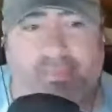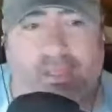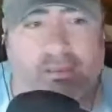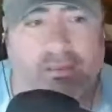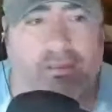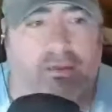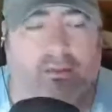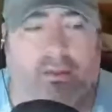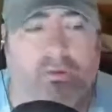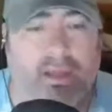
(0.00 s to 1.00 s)
Coach
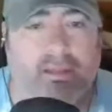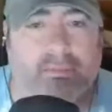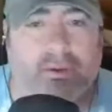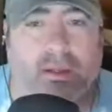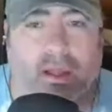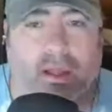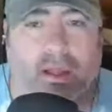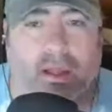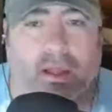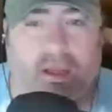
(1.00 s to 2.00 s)
has, but I
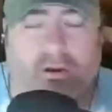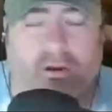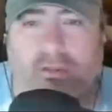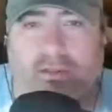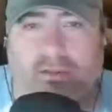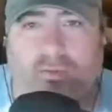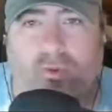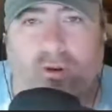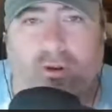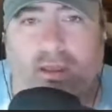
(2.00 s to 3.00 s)
started season 1
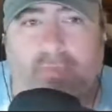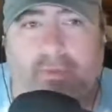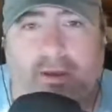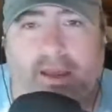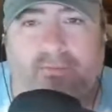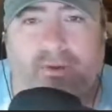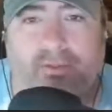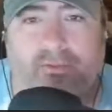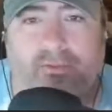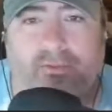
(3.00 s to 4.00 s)
and got about halfway
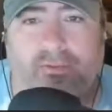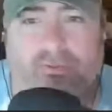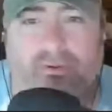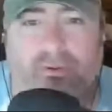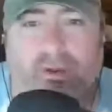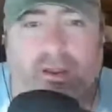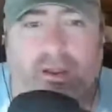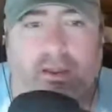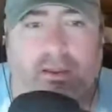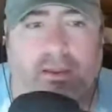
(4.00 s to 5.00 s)
through,
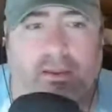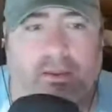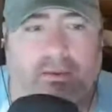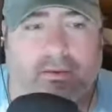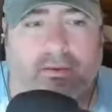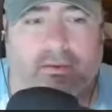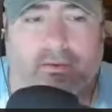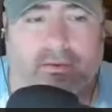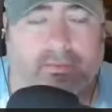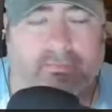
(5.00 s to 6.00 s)
and
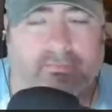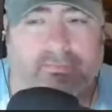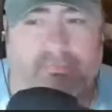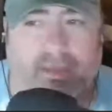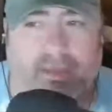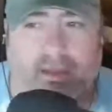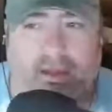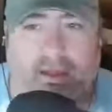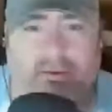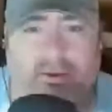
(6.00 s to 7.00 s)

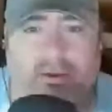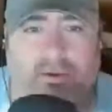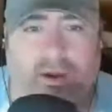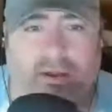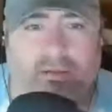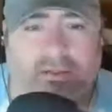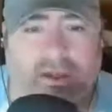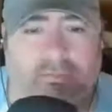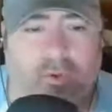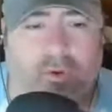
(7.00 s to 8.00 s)
I don't know, I just
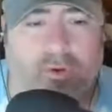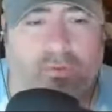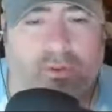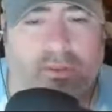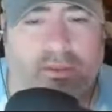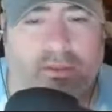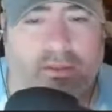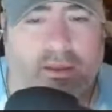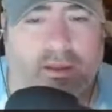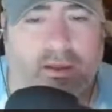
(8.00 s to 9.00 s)
got bored with it.
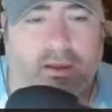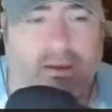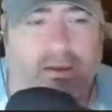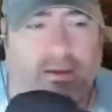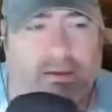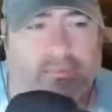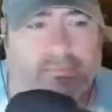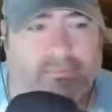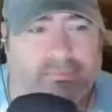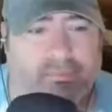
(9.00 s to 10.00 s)
I
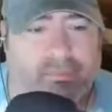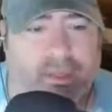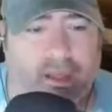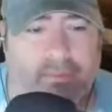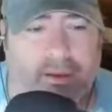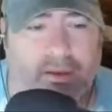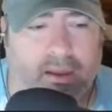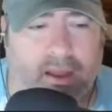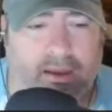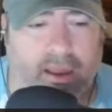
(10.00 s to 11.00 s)
mean, I
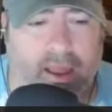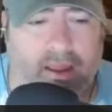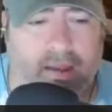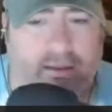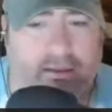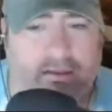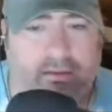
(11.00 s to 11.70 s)
didn't hate it,